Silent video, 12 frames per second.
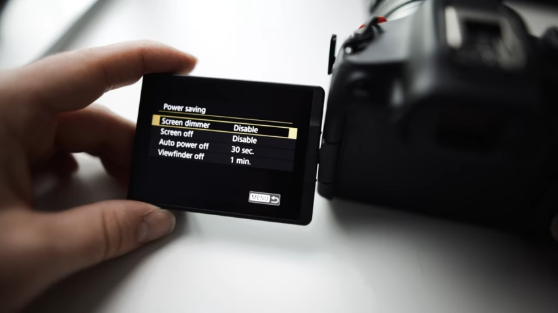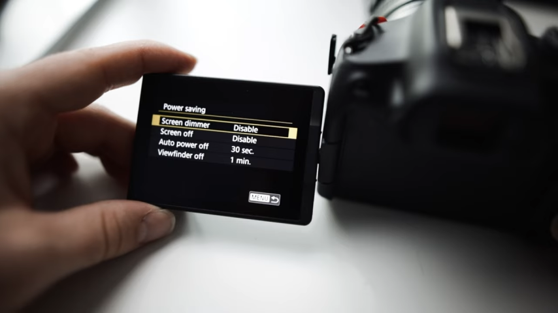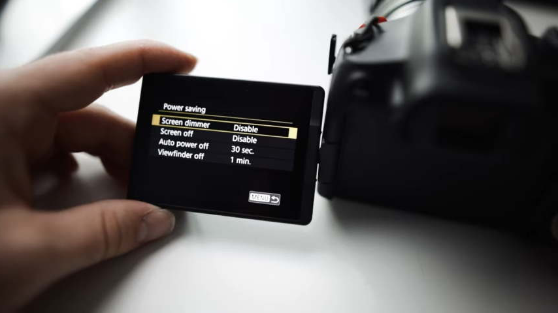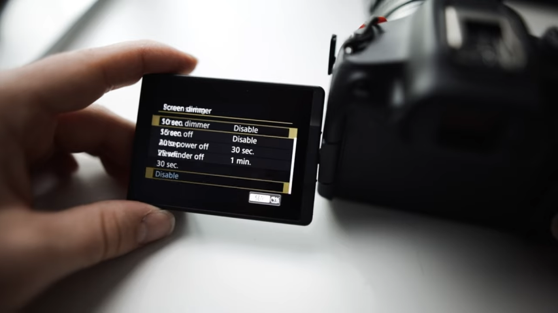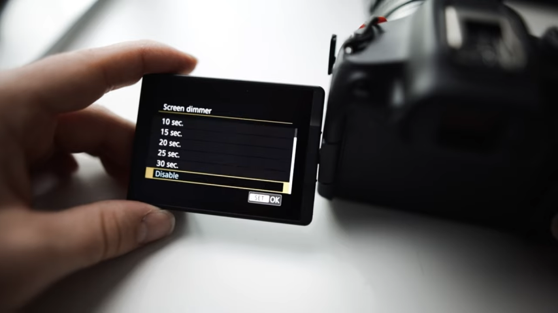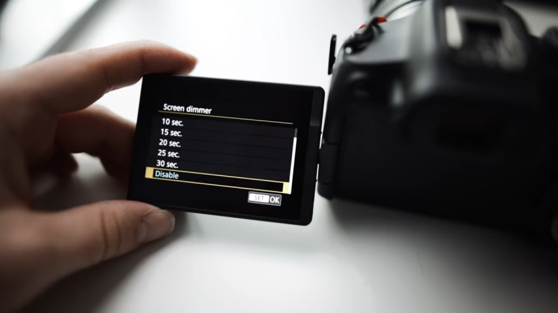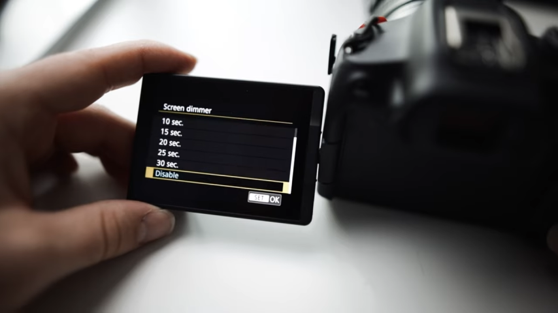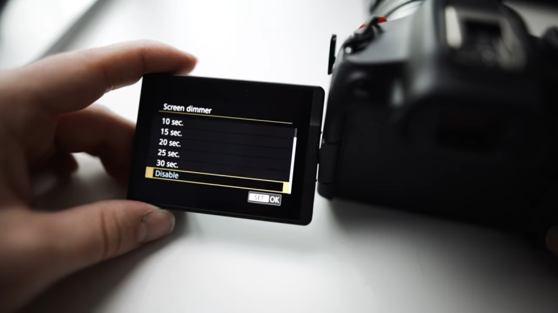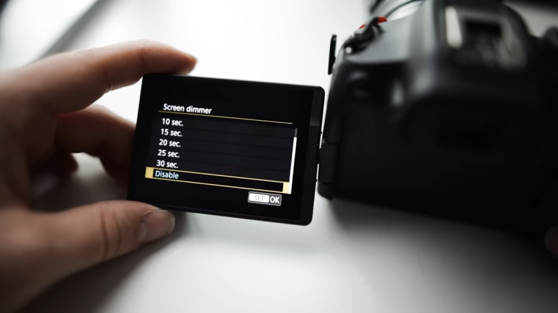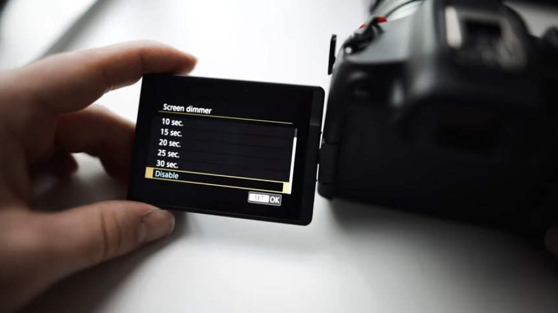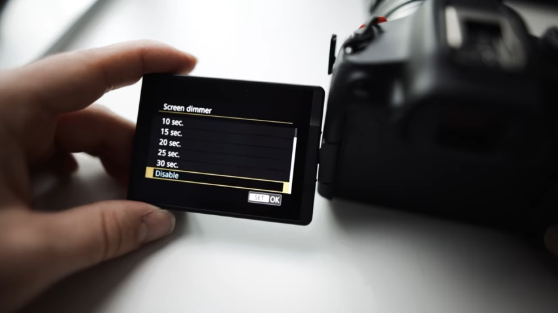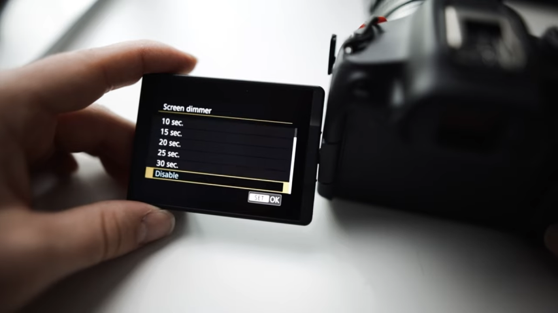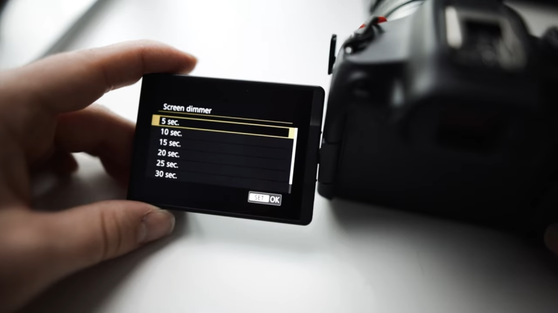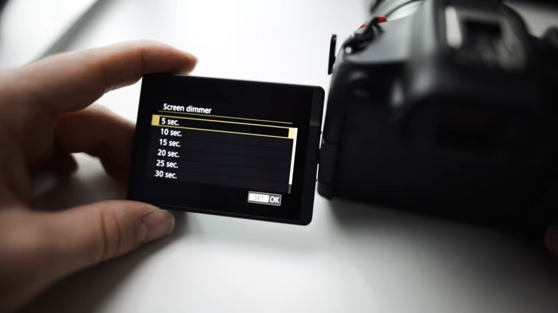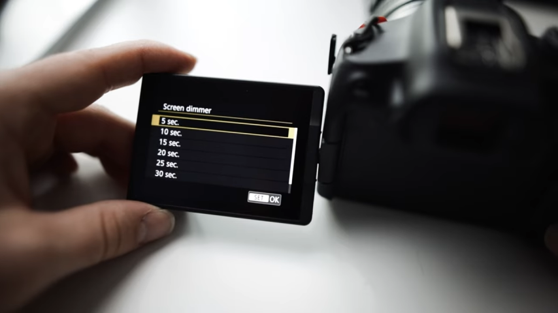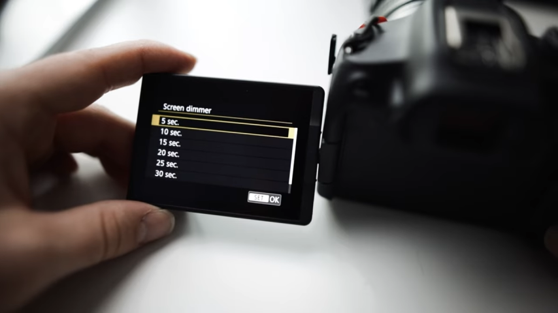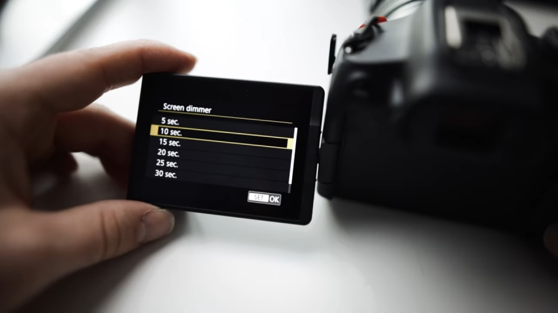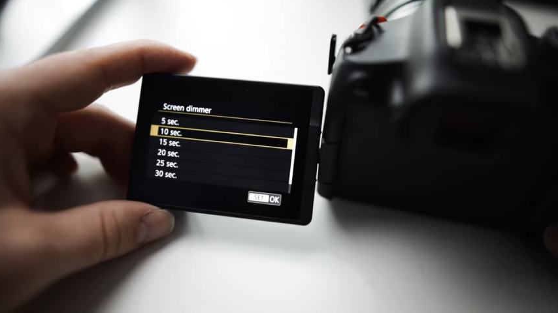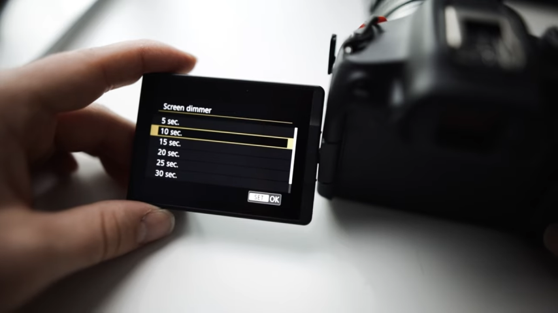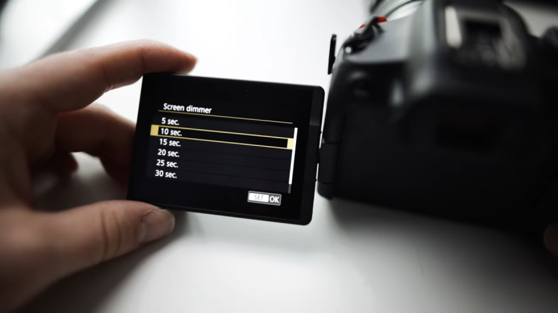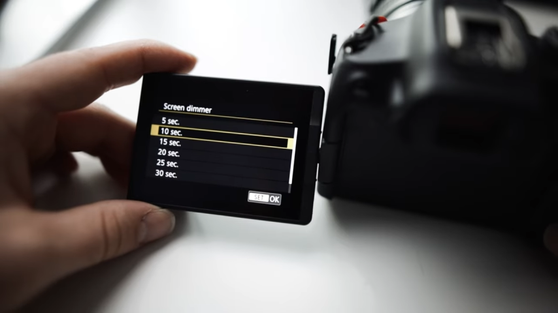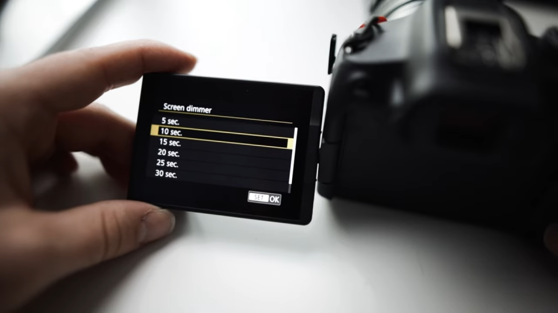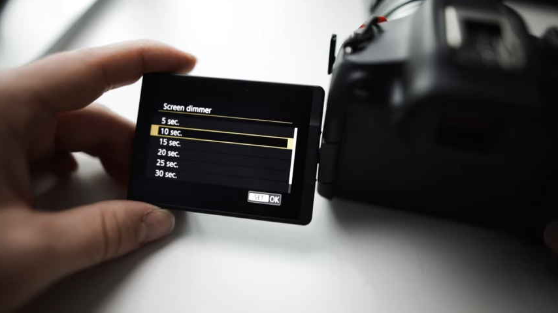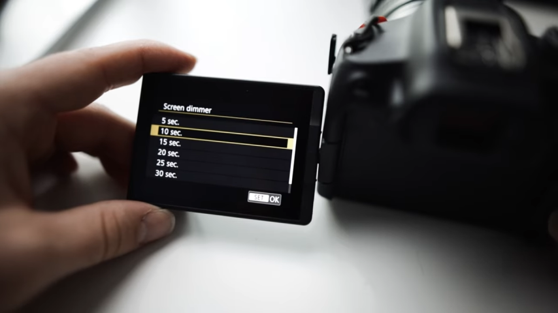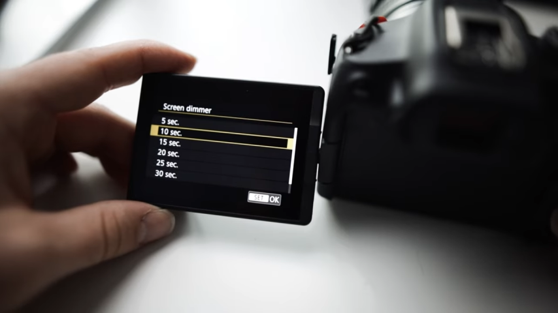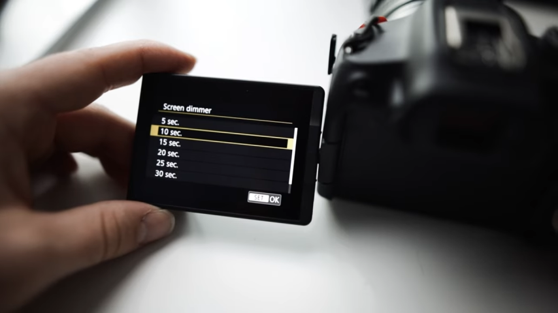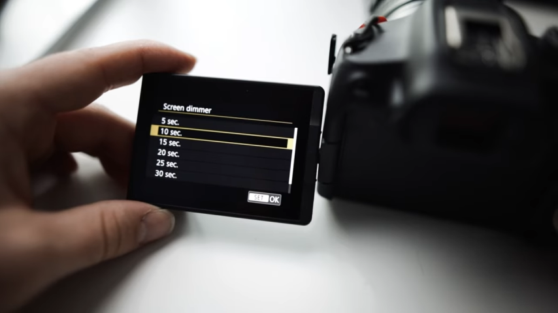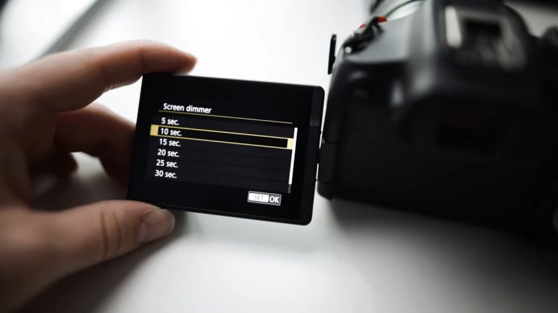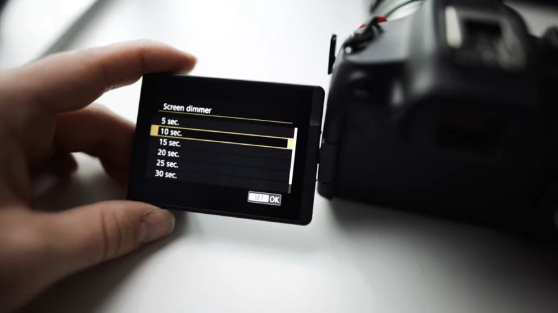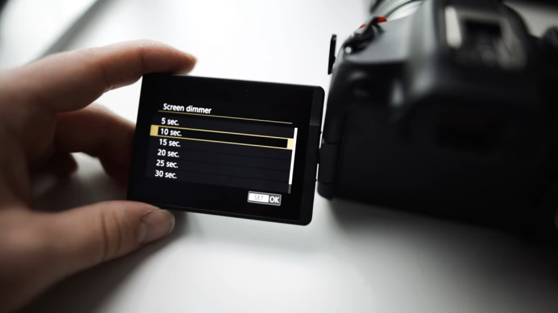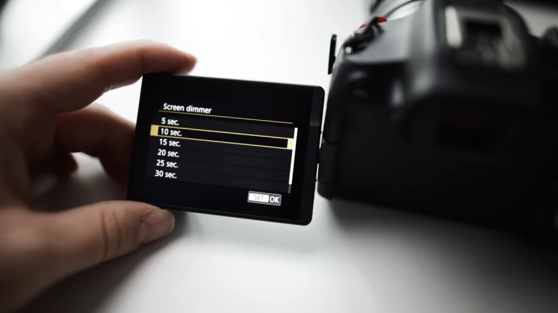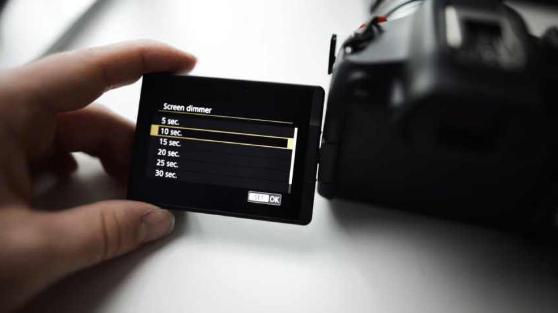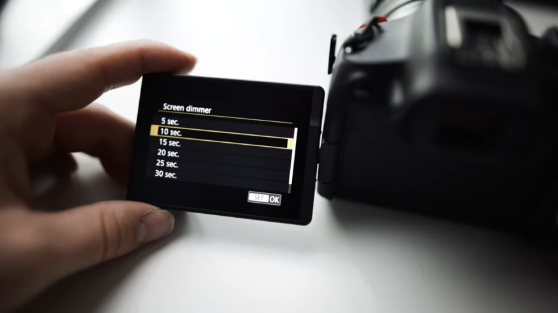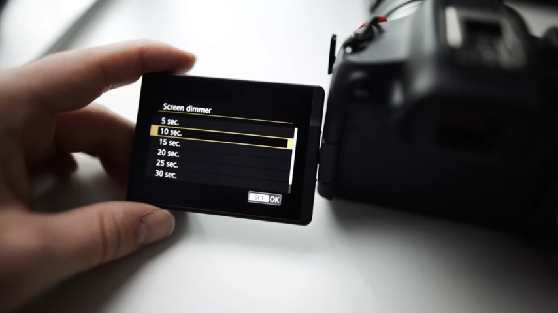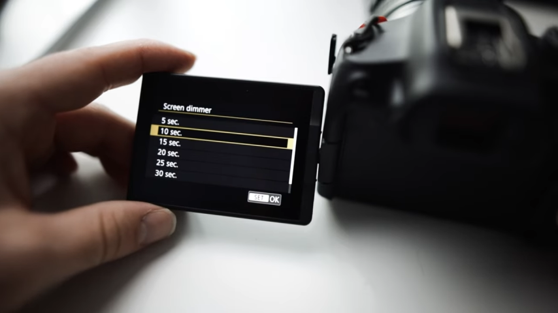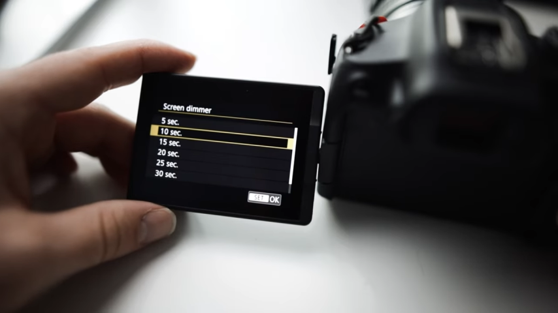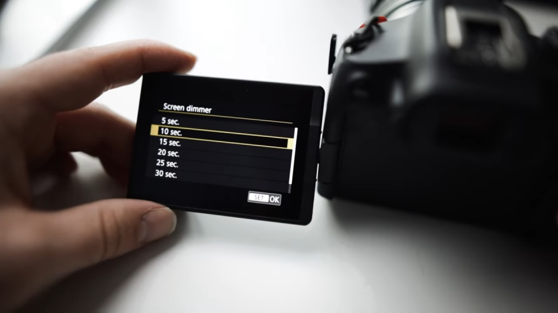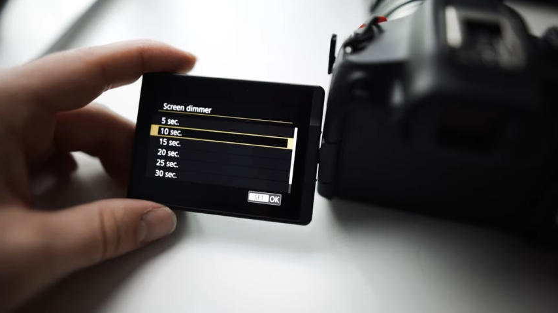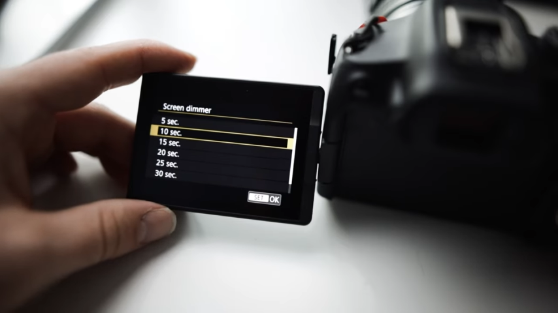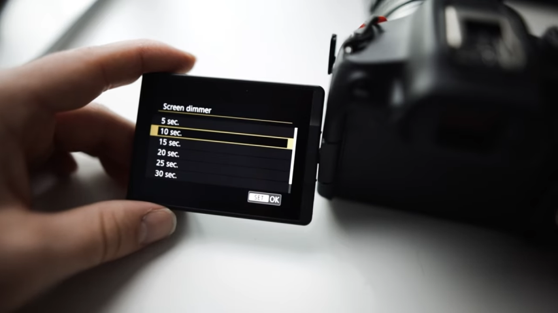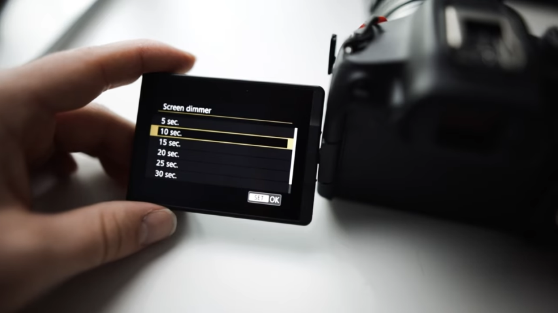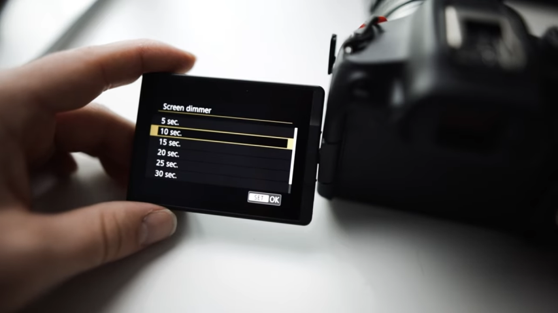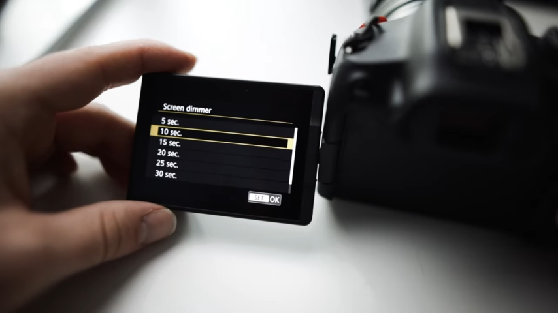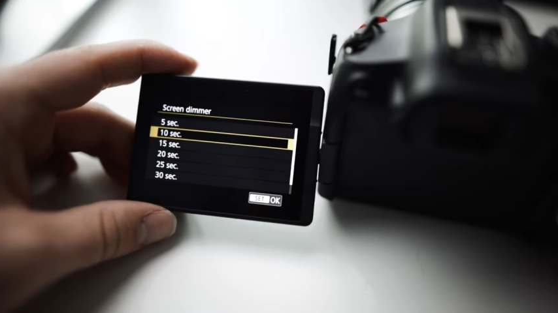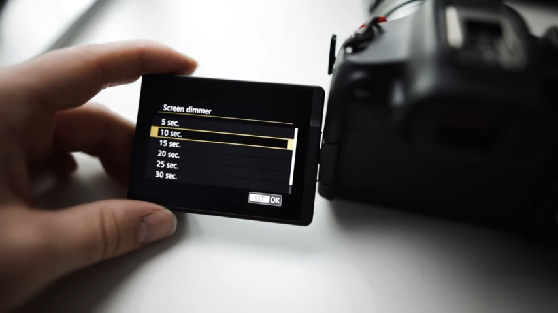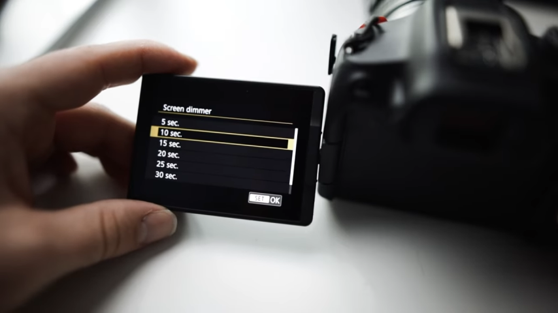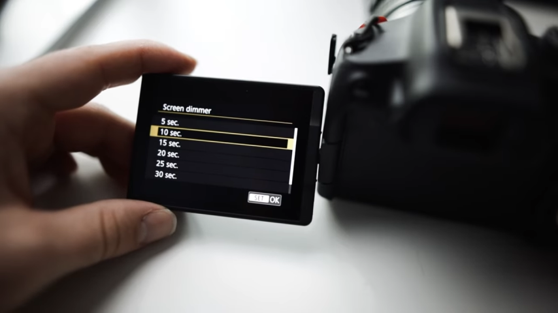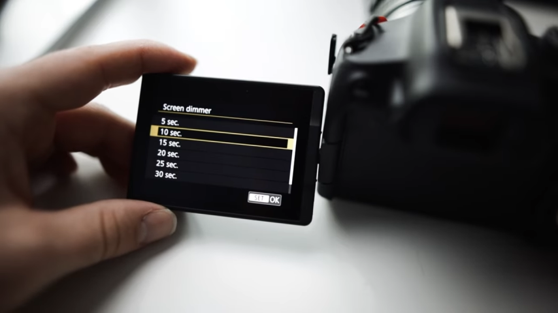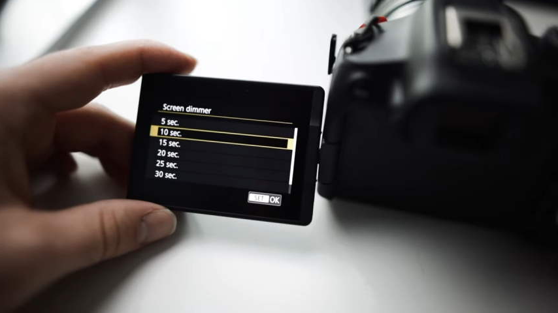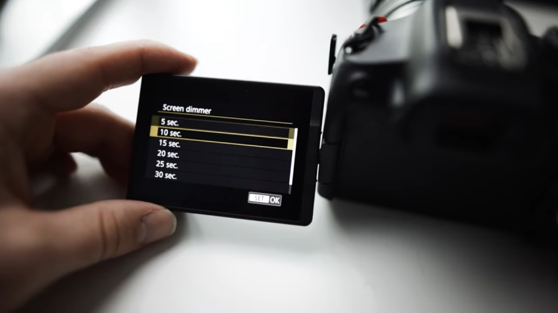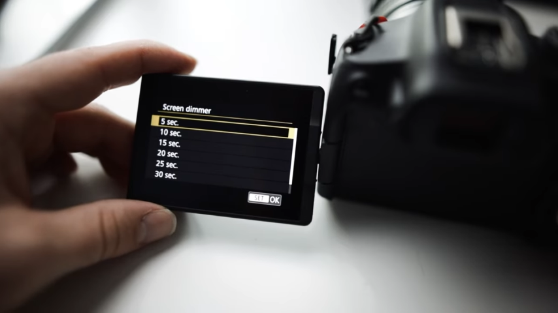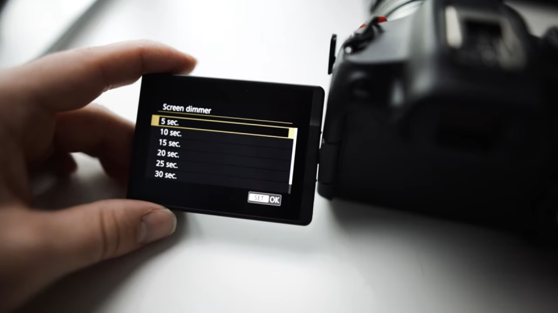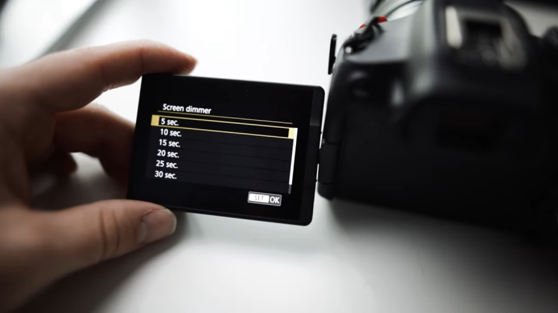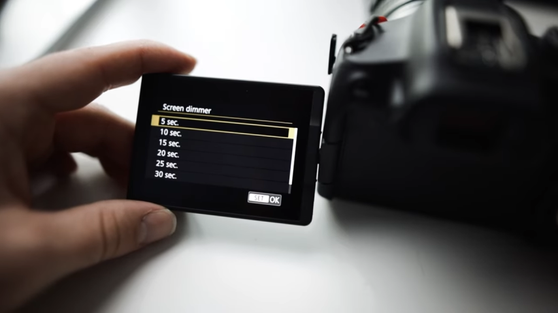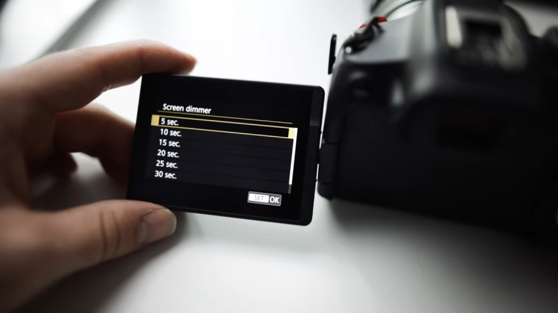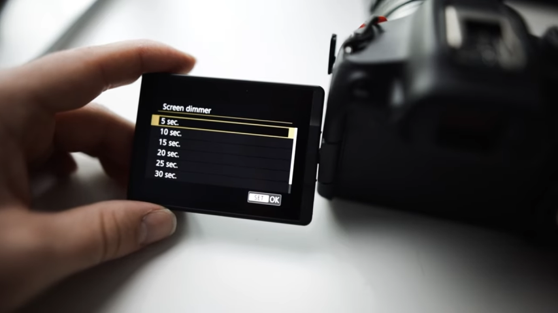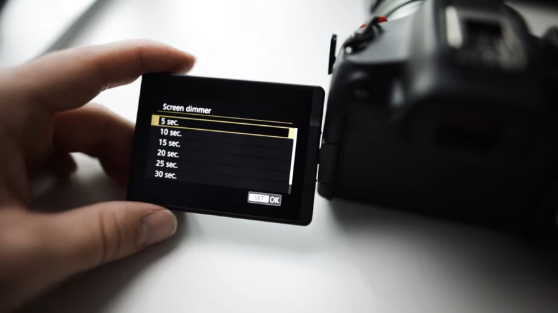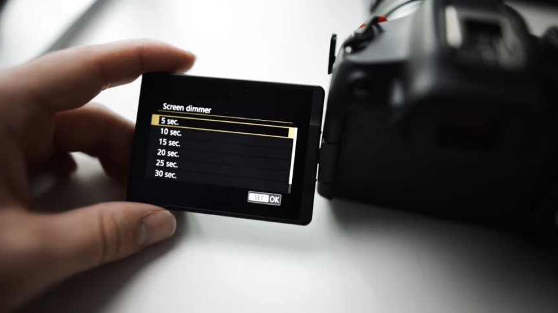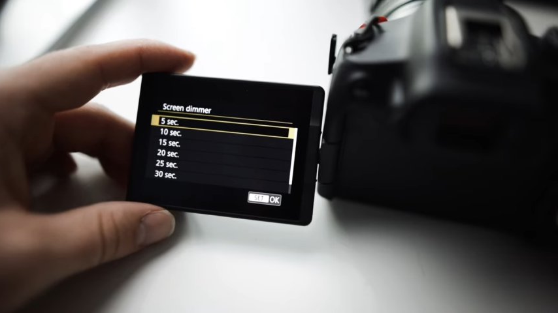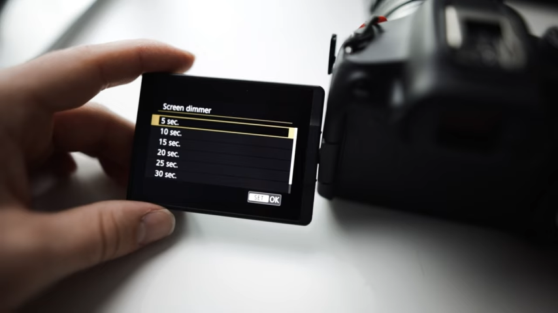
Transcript: Nobody's mouth can be seen.